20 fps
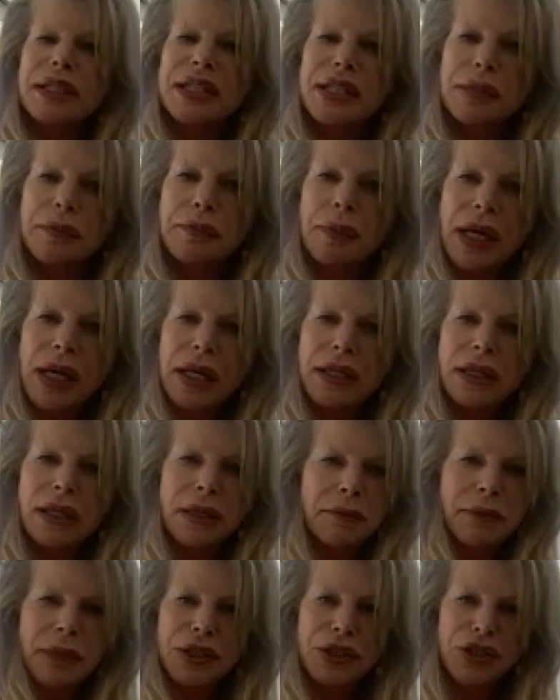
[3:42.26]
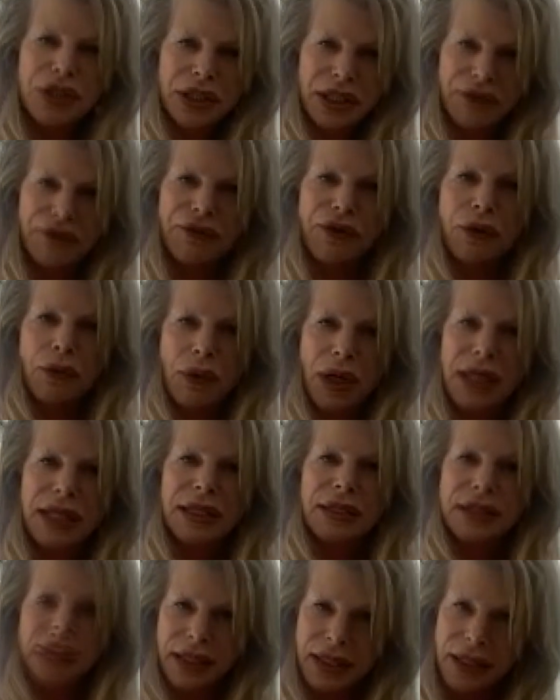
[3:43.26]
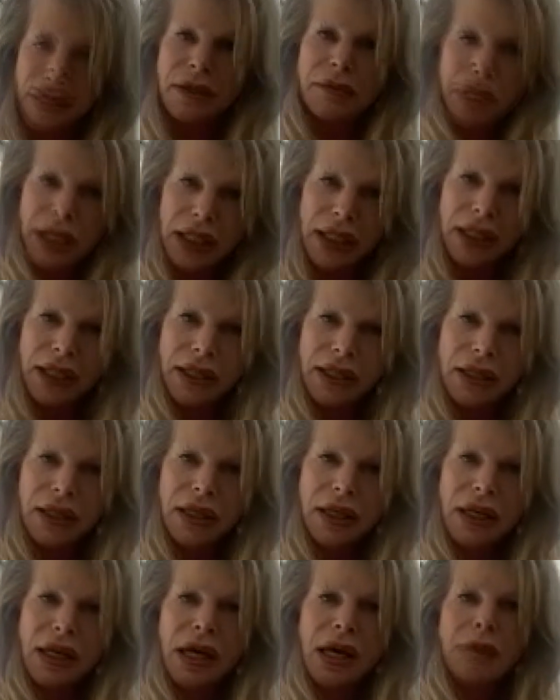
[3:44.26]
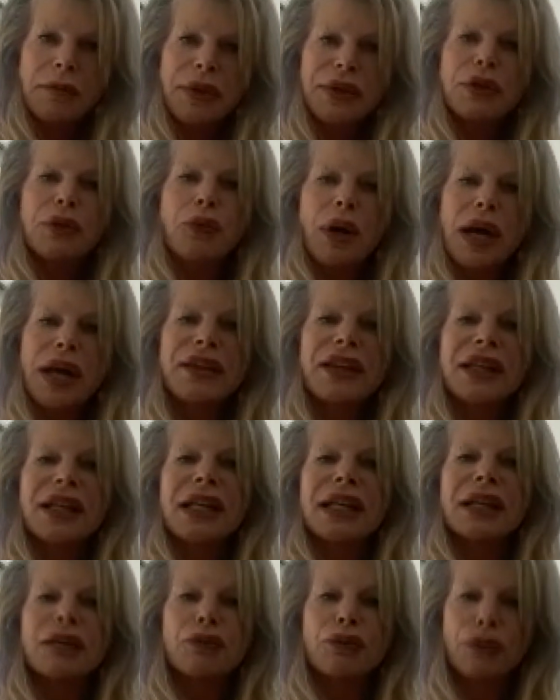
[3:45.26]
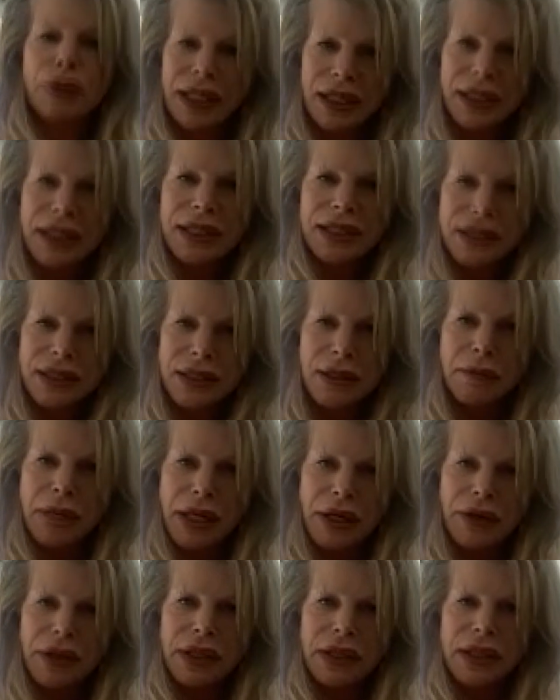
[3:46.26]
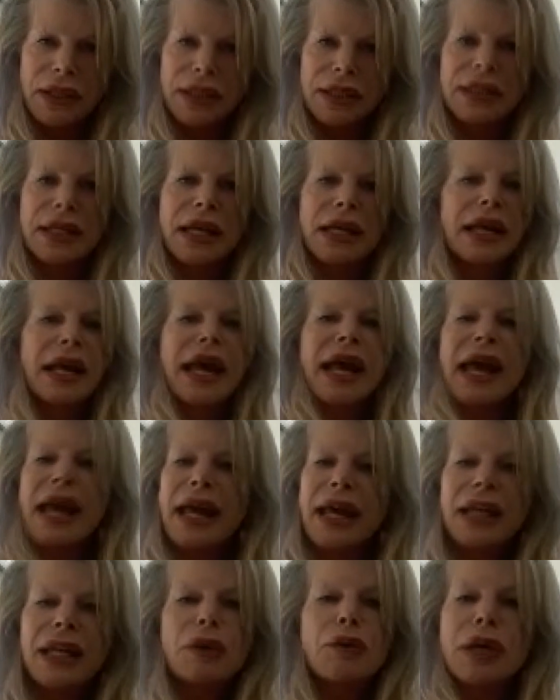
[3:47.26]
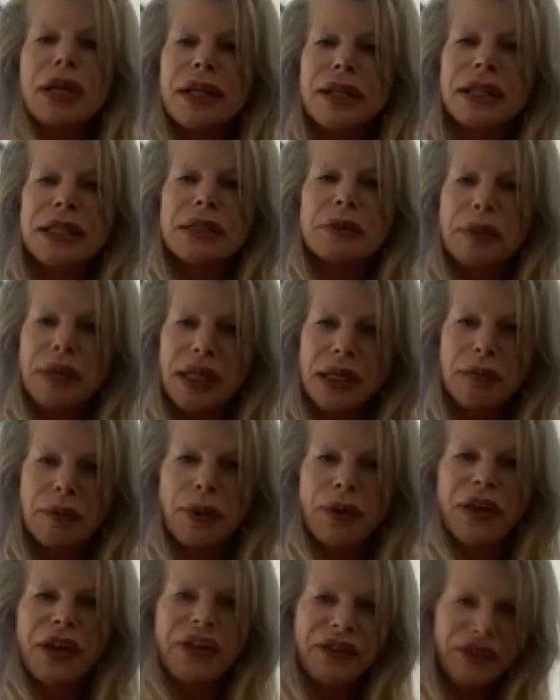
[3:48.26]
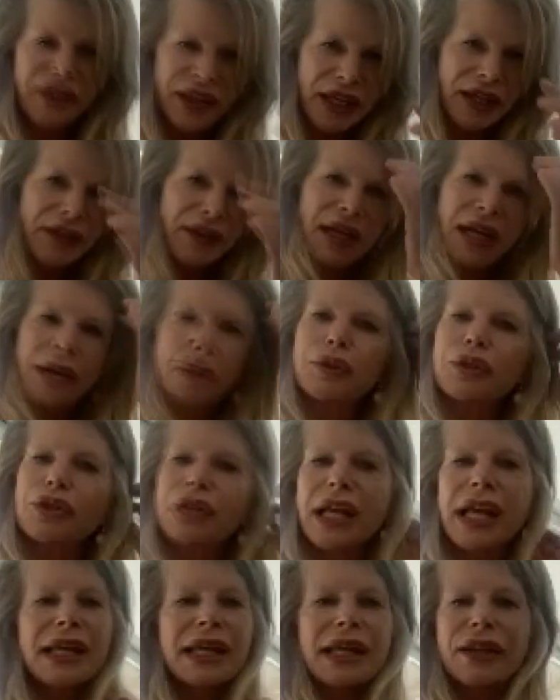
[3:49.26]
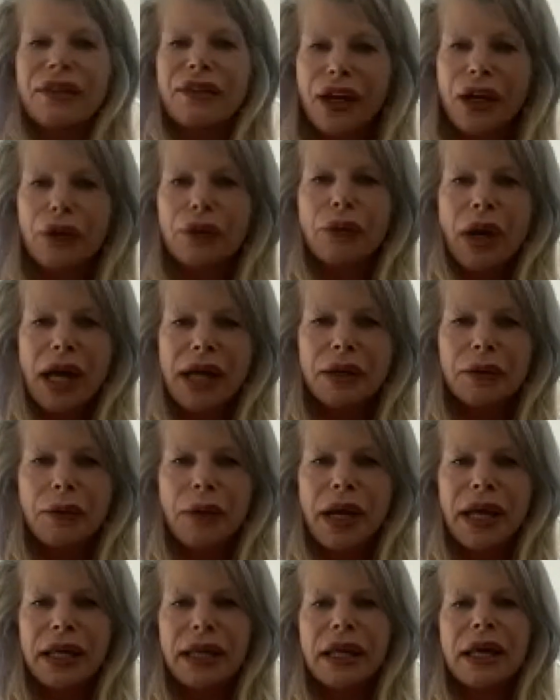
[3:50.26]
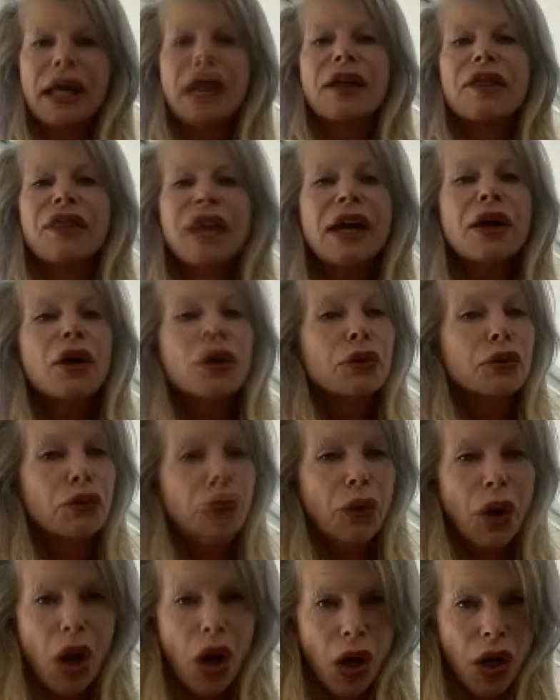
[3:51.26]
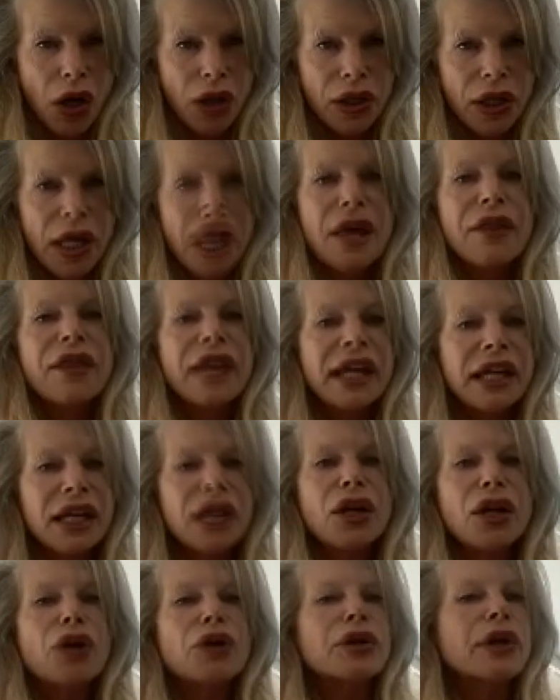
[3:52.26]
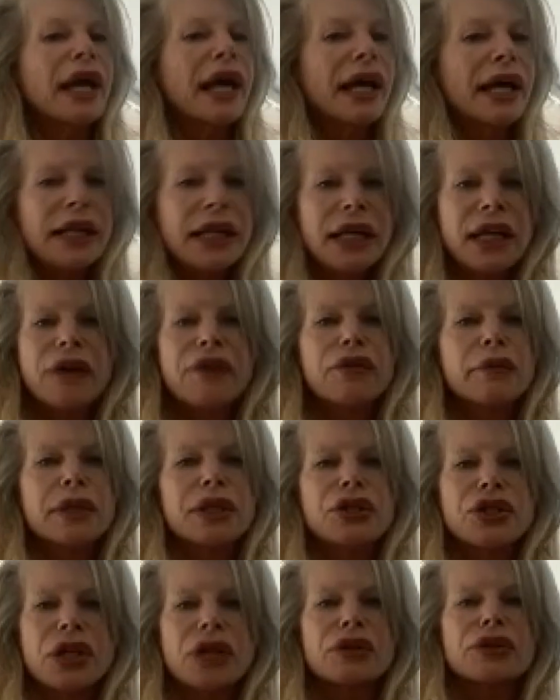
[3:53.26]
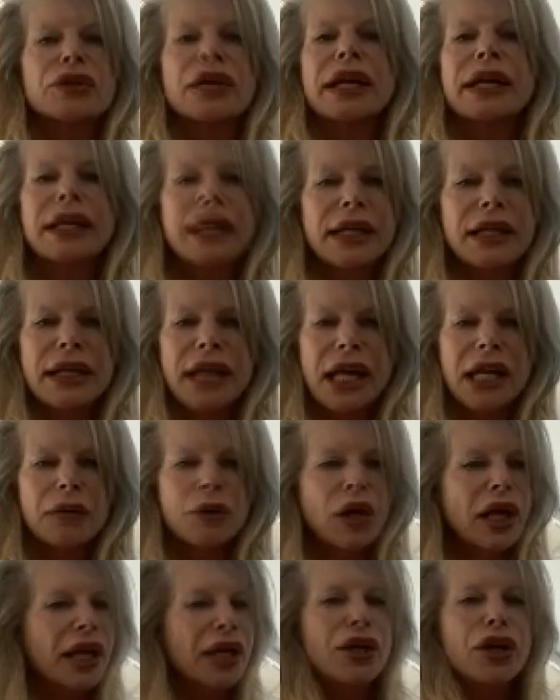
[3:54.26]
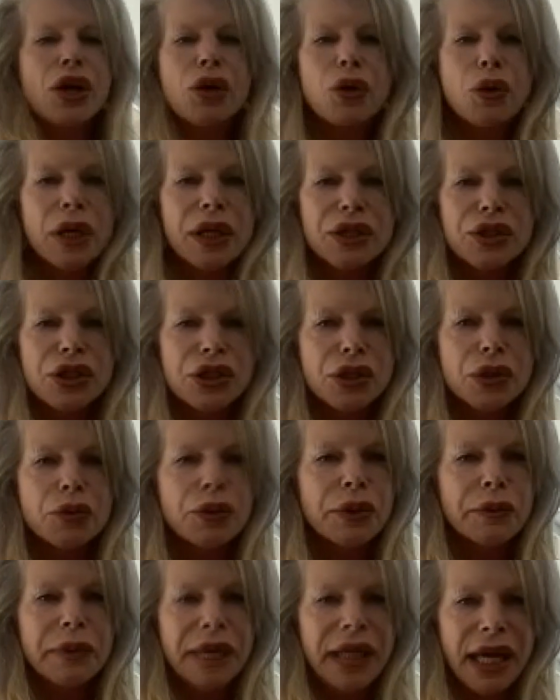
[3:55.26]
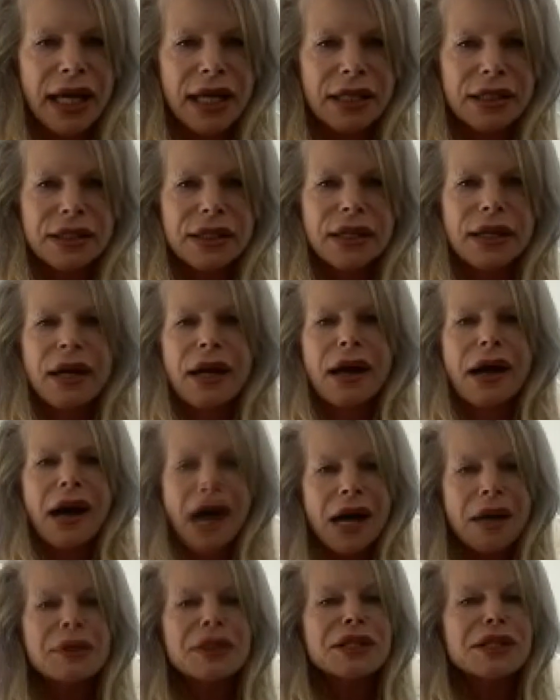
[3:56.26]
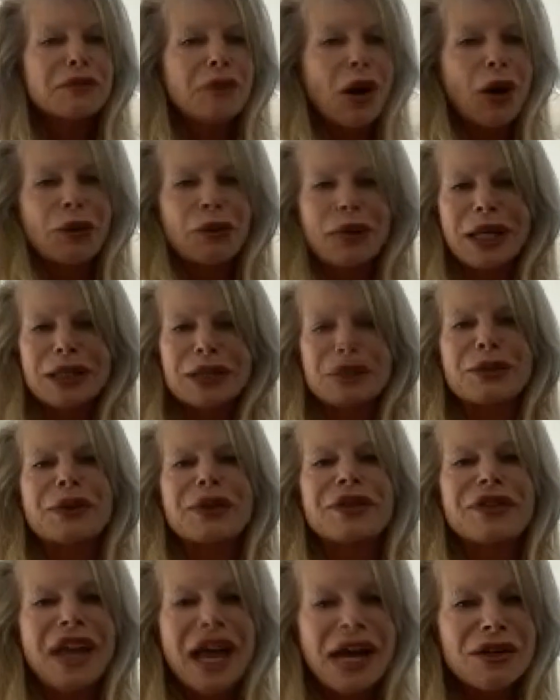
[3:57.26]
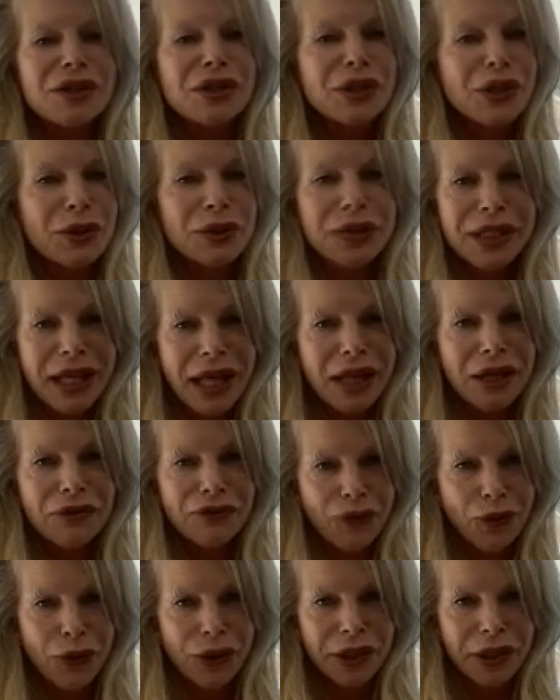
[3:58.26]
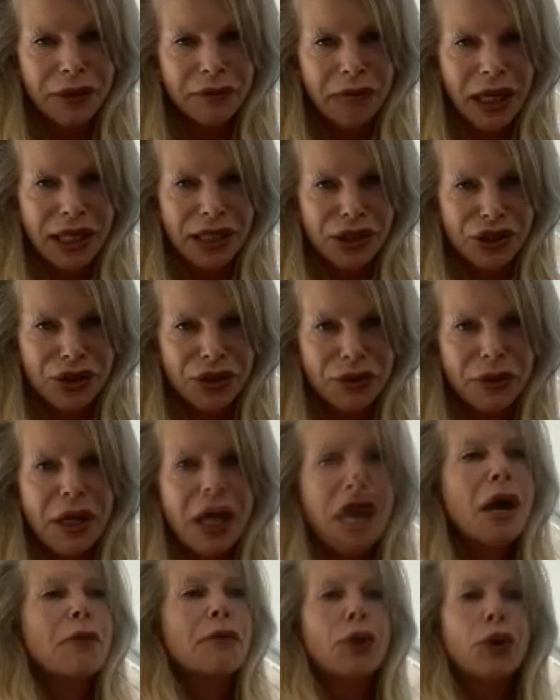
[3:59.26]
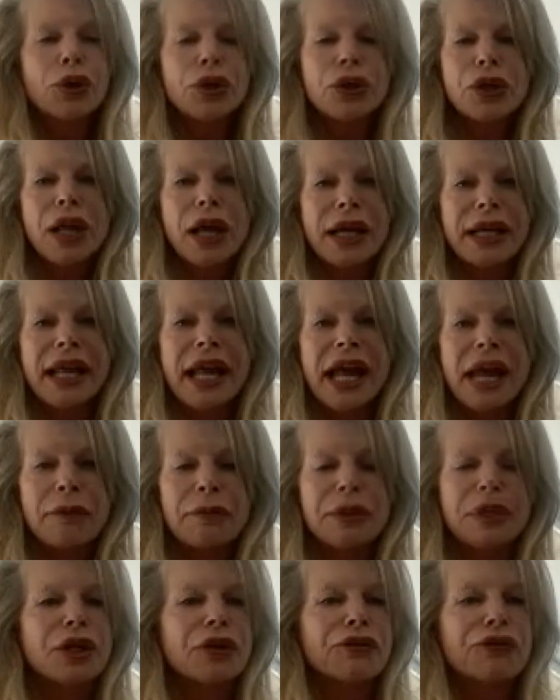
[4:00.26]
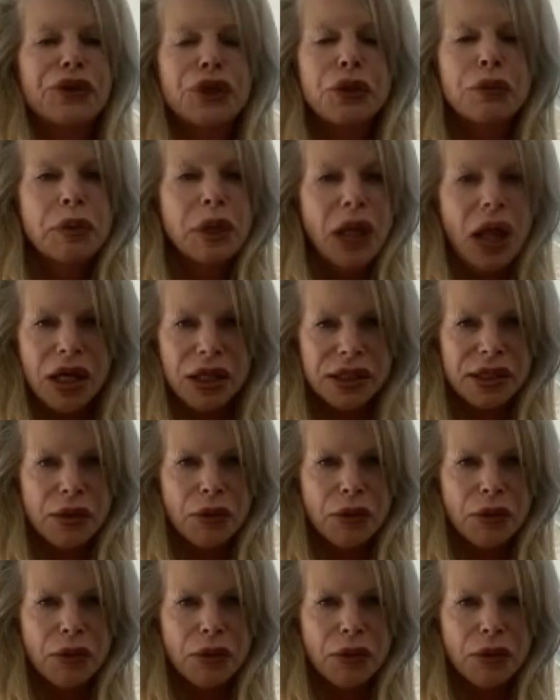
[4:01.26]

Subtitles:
spun a bunch of different ways in the media, but the way that it really is in America is that any one of these people that think that I'm taking their right away, they are wrong. They can go to any government shelter and get an animal and no questions would be asked. I'm a small rescue in Thousand Oaks, California, mind you. Borderline happened a few blocks